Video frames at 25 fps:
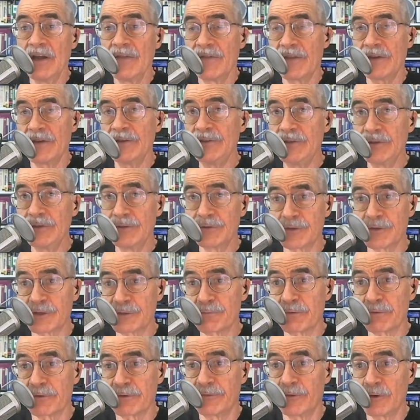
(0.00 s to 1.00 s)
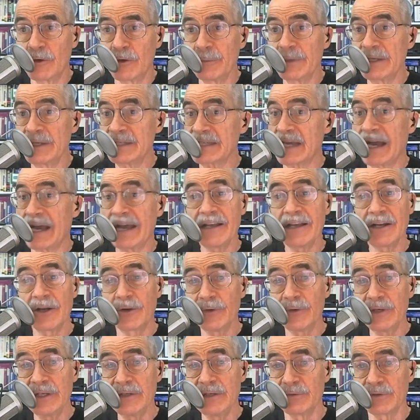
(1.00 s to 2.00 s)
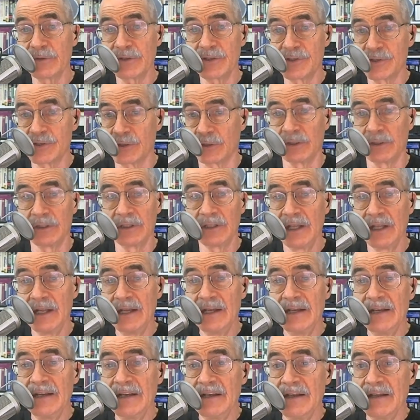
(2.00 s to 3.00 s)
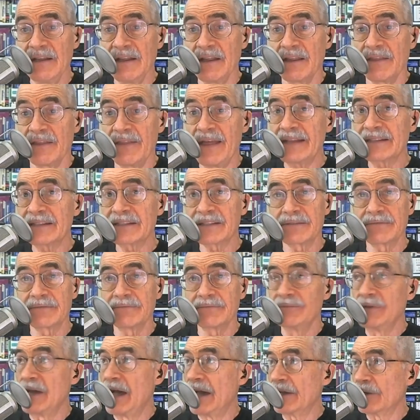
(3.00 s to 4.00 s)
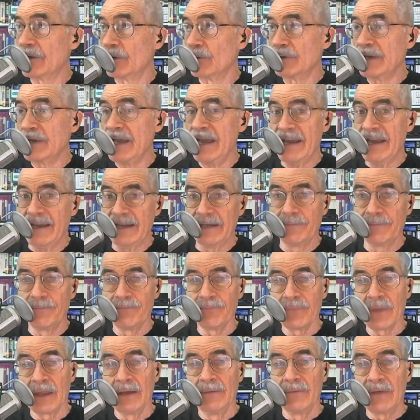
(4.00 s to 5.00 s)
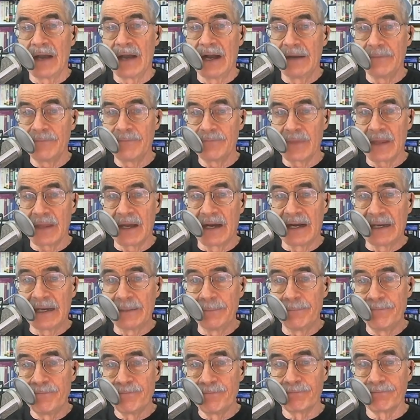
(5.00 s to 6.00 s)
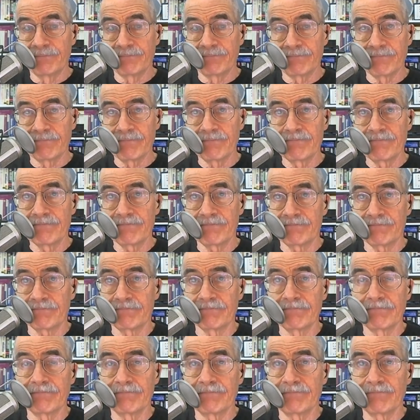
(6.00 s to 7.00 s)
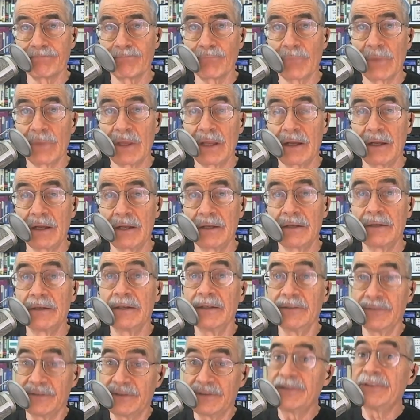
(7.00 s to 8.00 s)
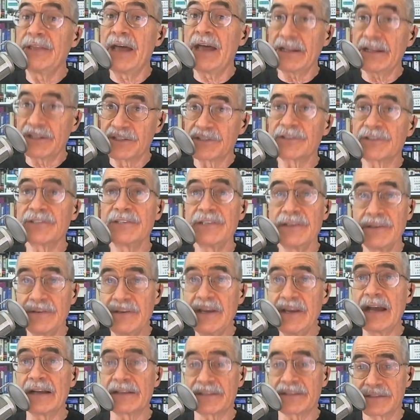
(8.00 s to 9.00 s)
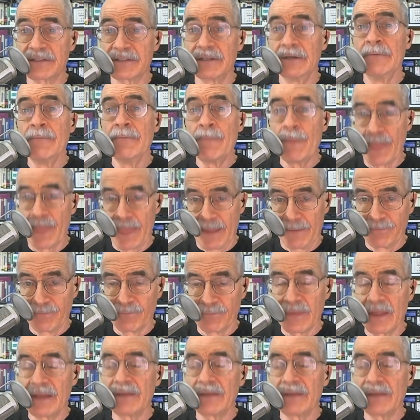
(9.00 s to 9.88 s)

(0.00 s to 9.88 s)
user's performance, I agree with Joel, that's not okay. Is it possible it's chip shortages? I mean, they should certainly disclose, but